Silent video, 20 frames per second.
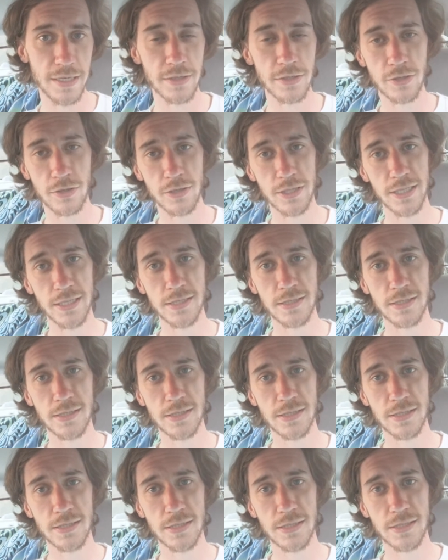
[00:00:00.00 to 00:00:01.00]
increased.
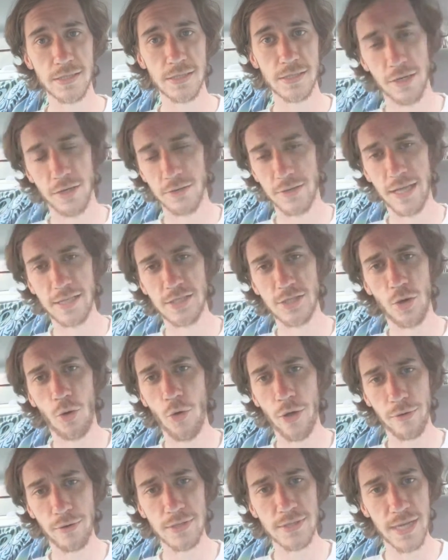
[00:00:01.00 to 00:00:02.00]
So that's the
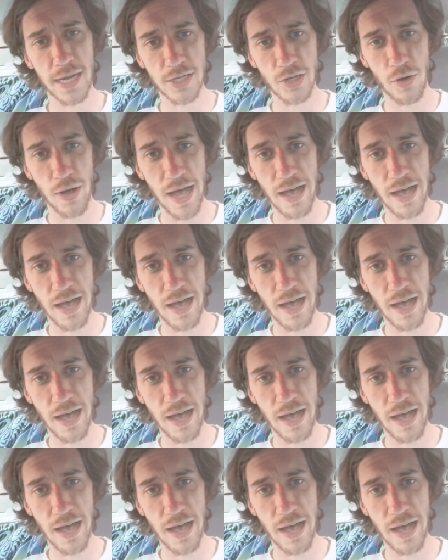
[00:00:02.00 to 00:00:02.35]
only reason I don't